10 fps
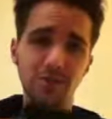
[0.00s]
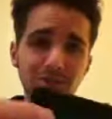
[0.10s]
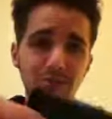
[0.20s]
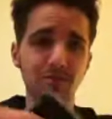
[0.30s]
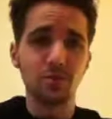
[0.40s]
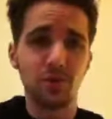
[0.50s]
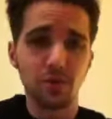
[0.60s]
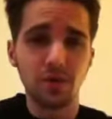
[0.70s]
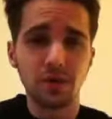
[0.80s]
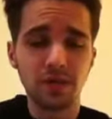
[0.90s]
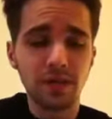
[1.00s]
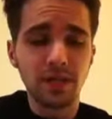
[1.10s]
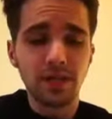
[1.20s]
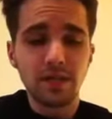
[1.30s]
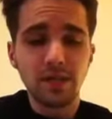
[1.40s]
So if you want one
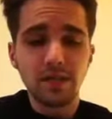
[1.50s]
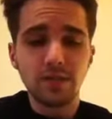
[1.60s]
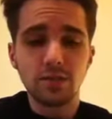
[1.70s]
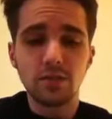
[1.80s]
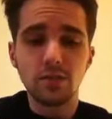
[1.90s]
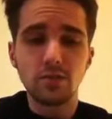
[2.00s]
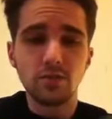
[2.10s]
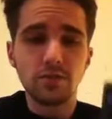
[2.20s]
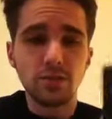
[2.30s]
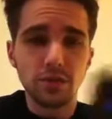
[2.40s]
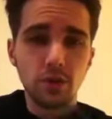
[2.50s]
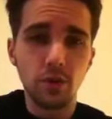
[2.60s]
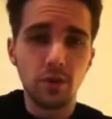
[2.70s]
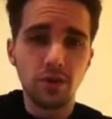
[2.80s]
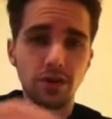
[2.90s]
to
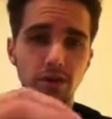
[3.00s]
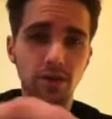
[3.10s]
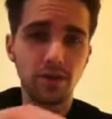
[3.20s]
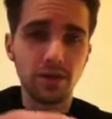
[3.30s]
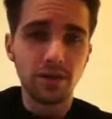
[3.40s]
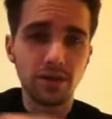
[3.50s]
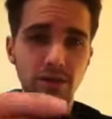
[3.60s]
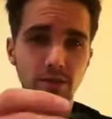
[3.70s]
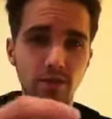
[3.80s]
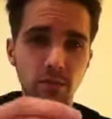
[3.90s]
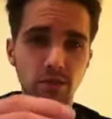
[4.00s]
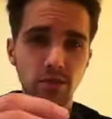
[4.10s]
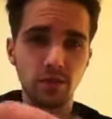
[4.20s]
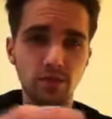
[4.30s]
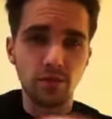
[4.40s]
secure your
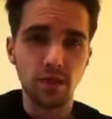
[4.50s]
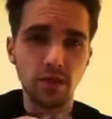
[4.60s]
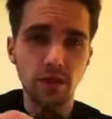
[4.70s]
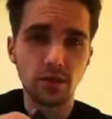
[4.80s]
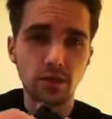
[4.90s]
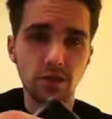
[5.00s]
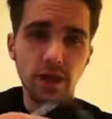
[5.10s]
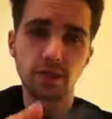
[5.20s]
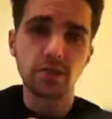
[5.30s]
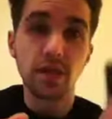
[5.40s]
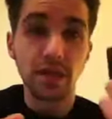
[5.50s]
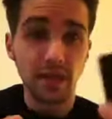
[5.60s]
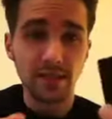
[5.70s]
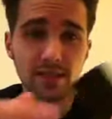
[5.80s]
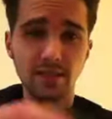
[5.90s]
Vaporshark from any other scratches, I'd
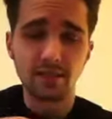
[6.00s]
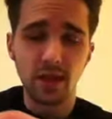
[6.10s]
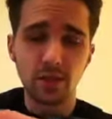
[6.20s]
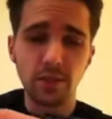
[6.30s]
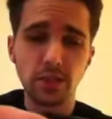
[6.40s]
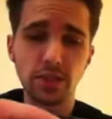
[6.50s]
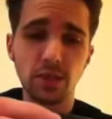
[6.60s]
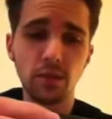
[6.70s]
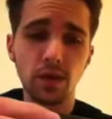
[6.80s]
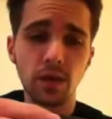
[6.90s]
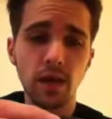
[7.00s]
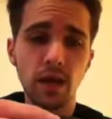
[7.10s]
highly recommend you get one.